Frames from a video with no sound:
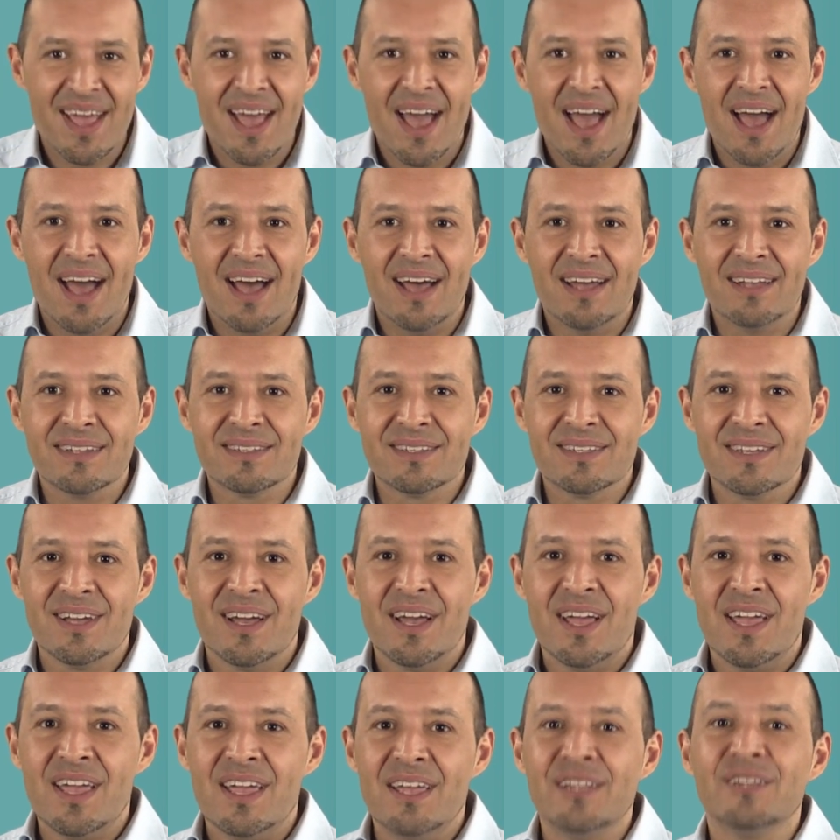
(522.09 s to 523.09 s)
and
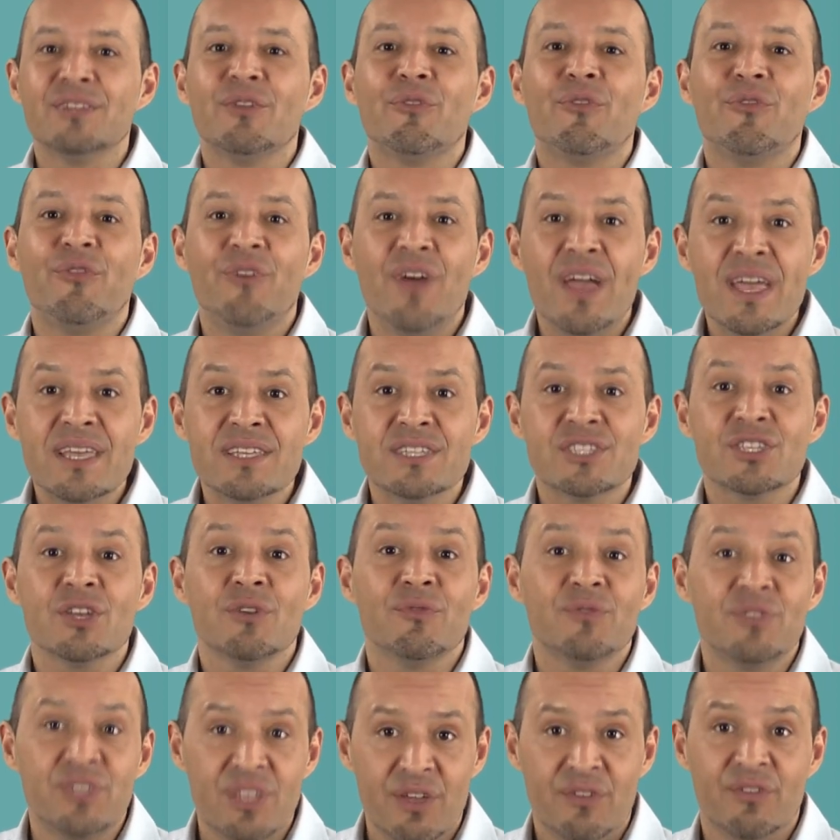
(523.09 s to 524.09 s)
in the face
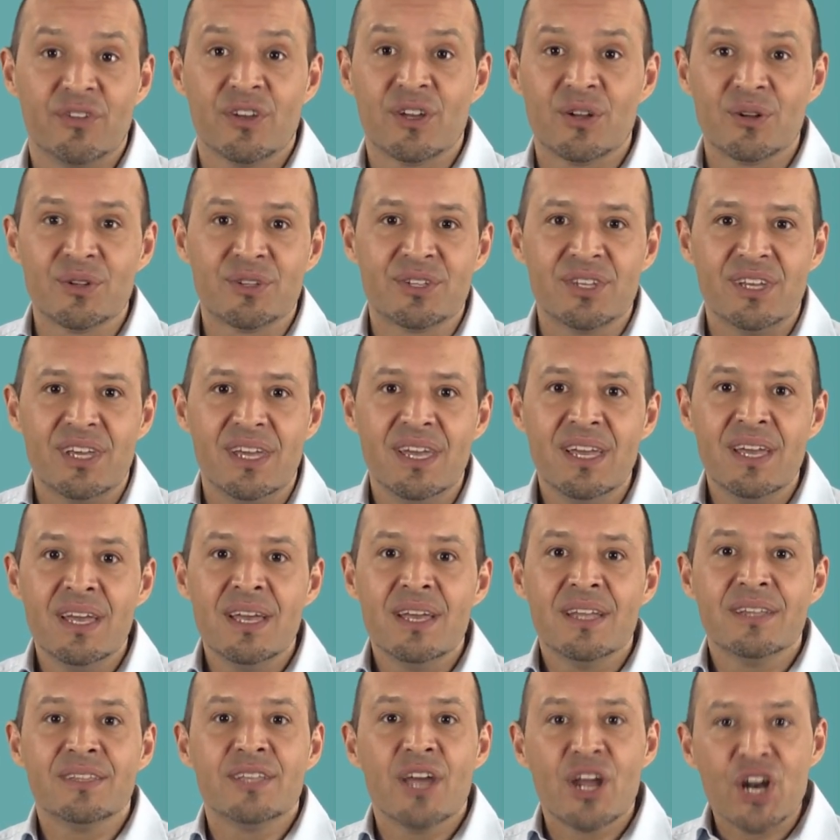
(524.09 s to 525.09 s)
of difficulty,
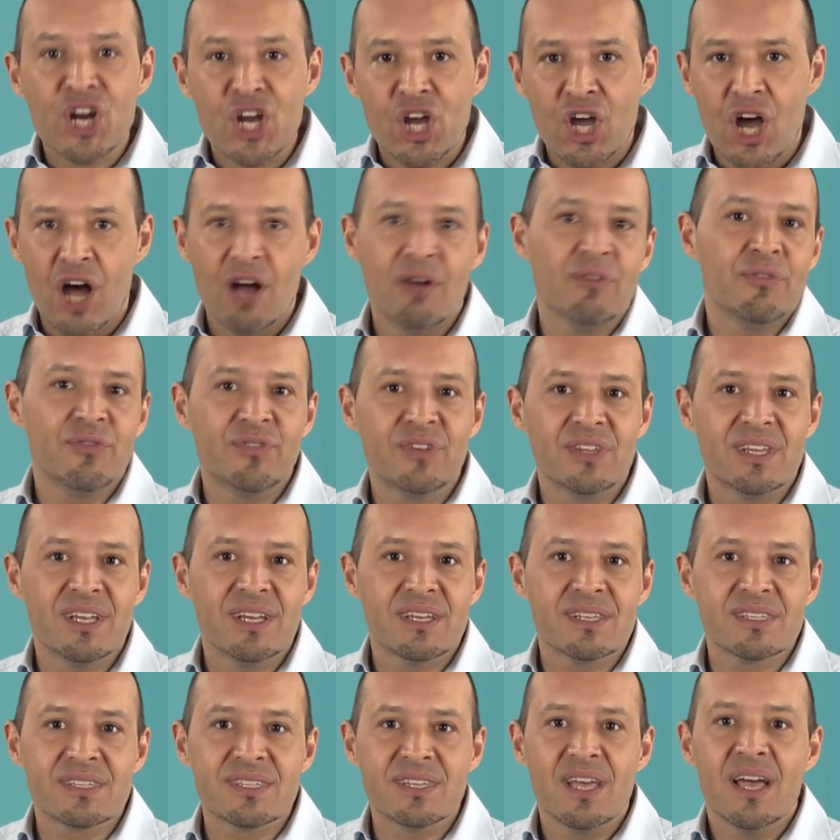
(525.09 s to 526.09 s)
their
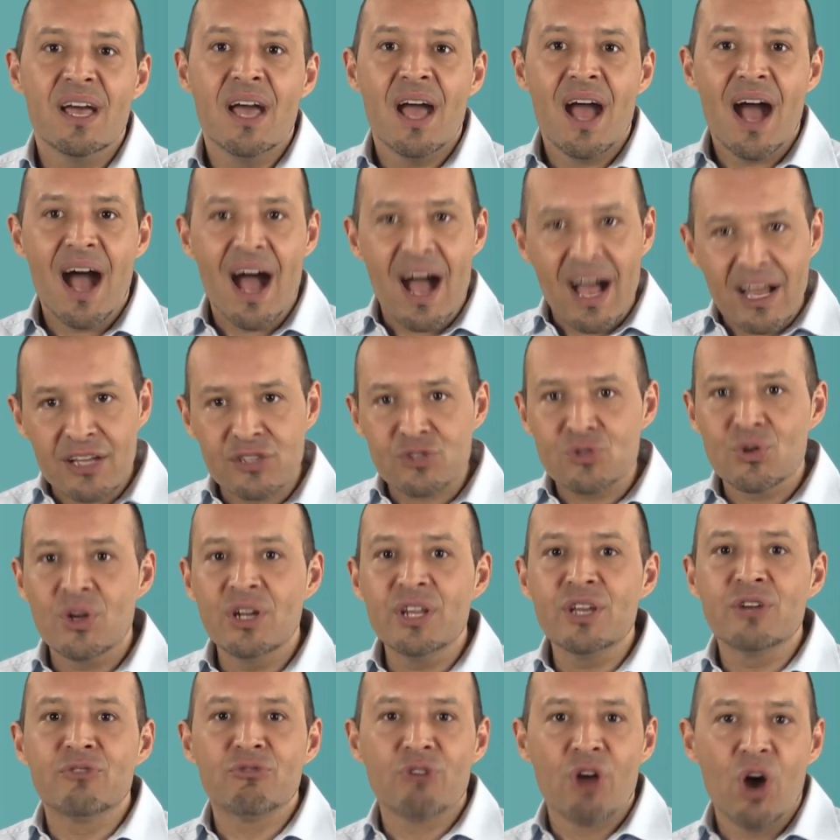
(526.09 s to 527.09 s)
confidence
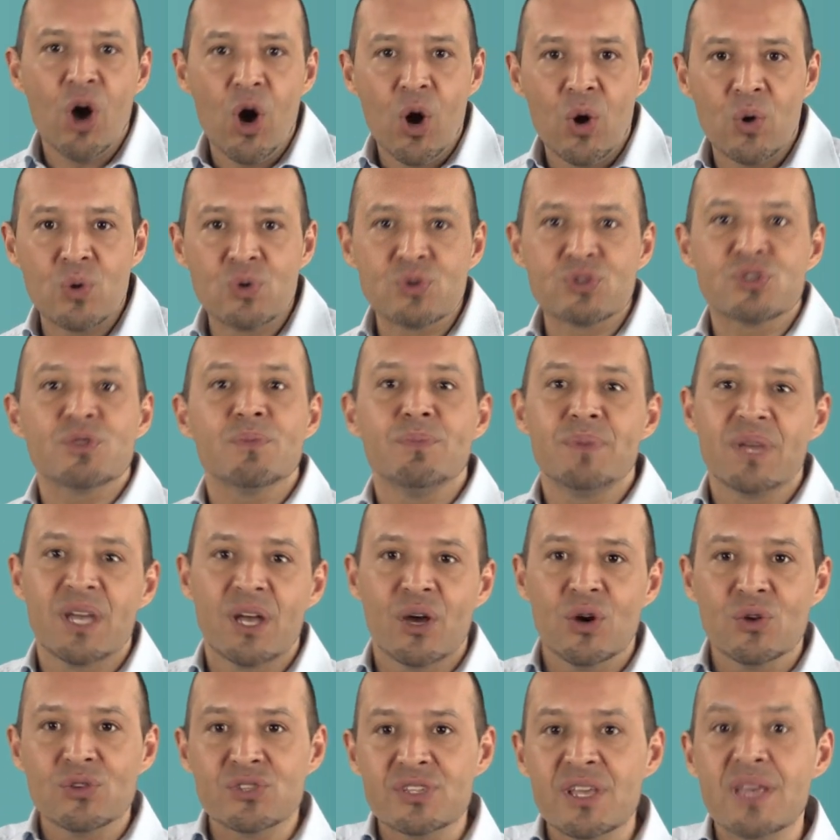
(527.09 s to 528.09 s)
actually grows
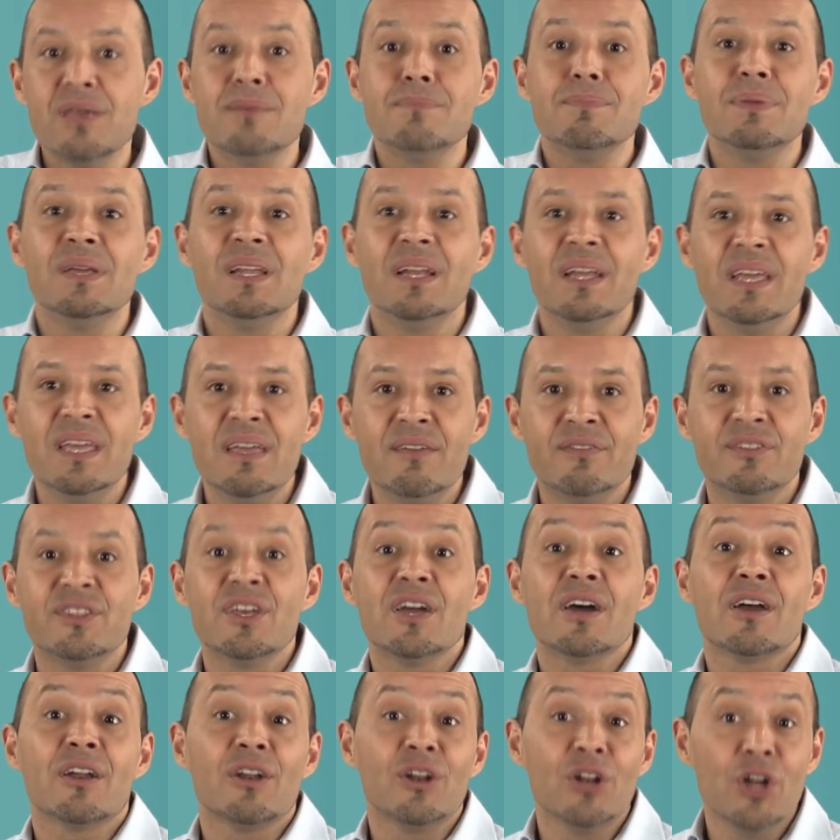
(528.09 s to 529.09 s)
because they believe
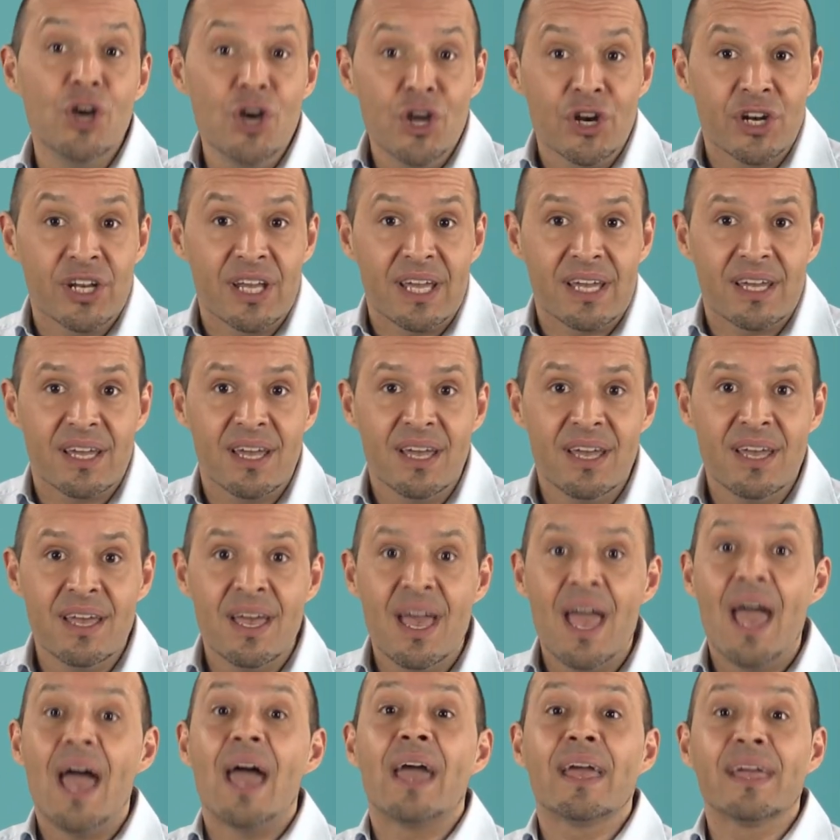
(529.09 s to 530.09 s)
they are learning
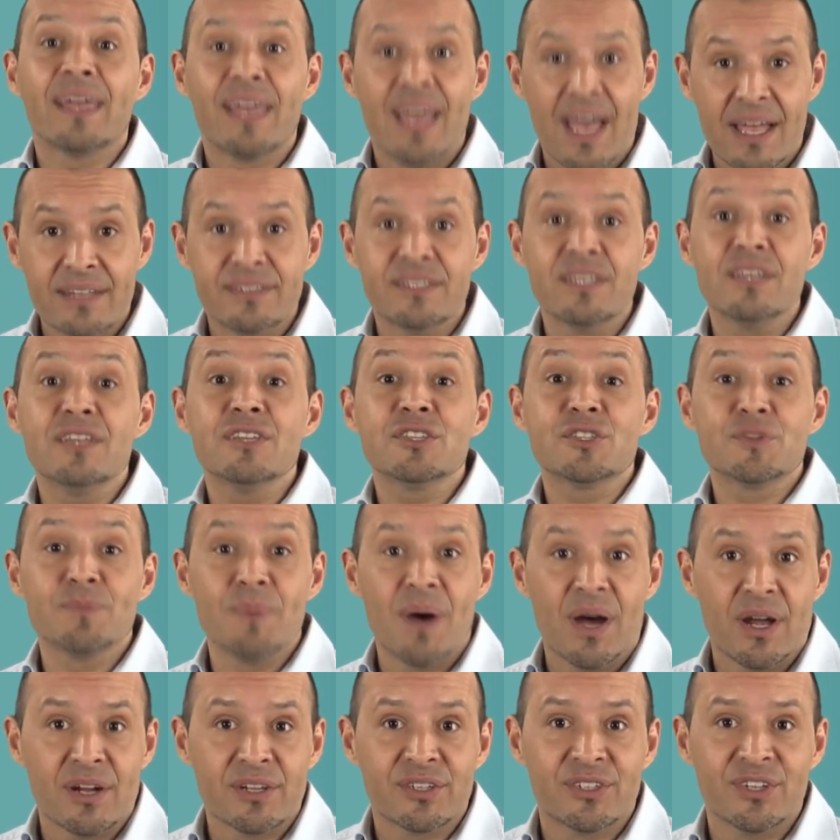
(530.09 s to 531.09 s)
and getting
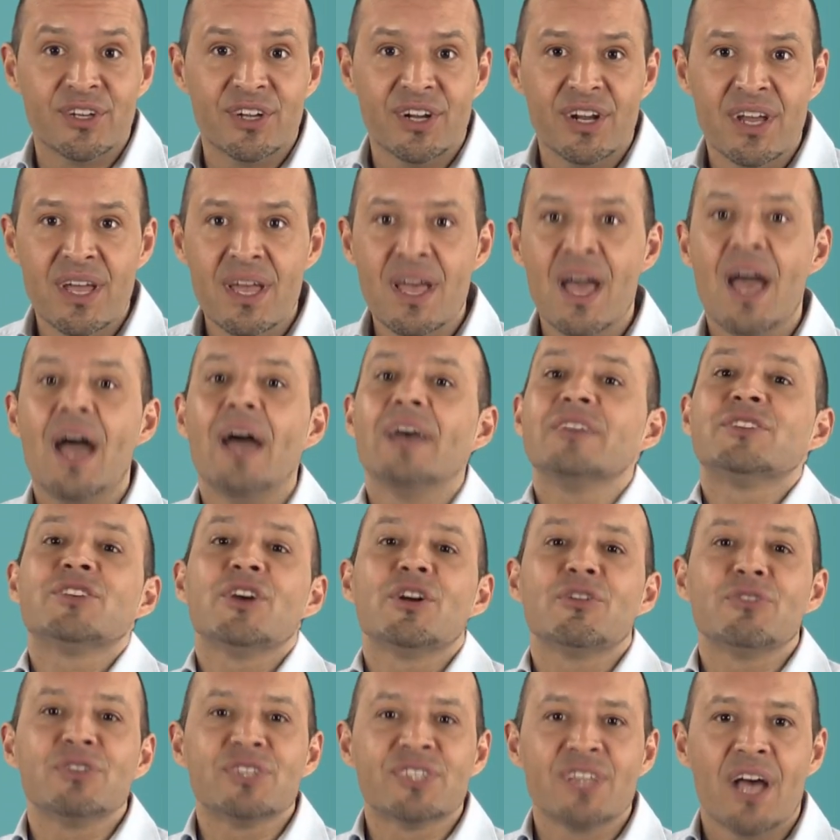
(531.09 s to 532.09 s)
smarter as
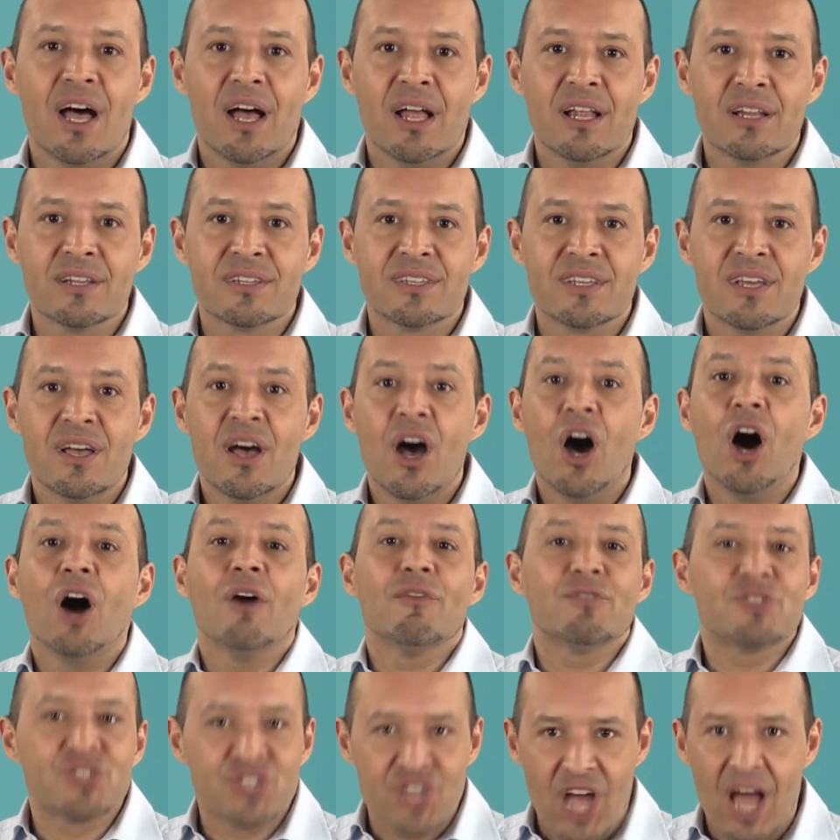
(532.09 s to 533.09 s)
a result
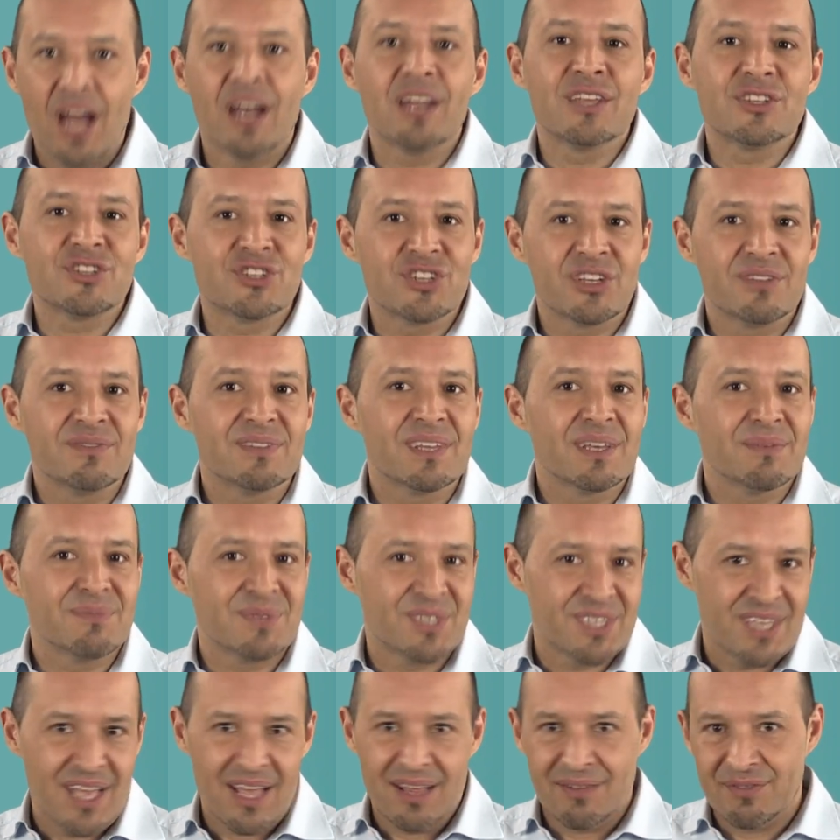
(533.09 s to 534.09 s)
of challenging
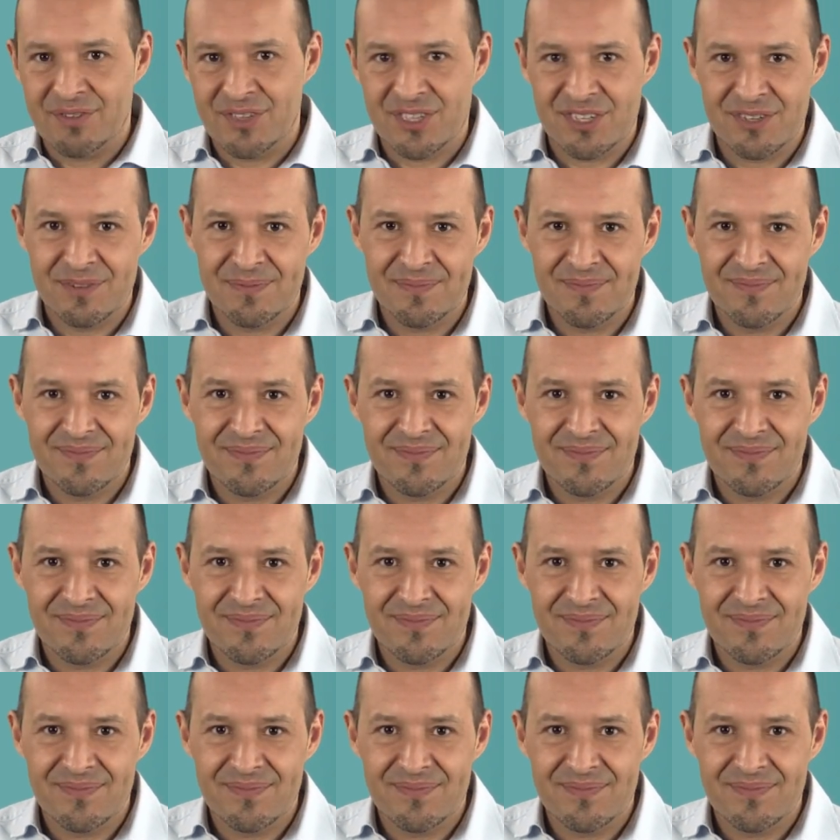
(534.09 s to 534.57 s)
themselves.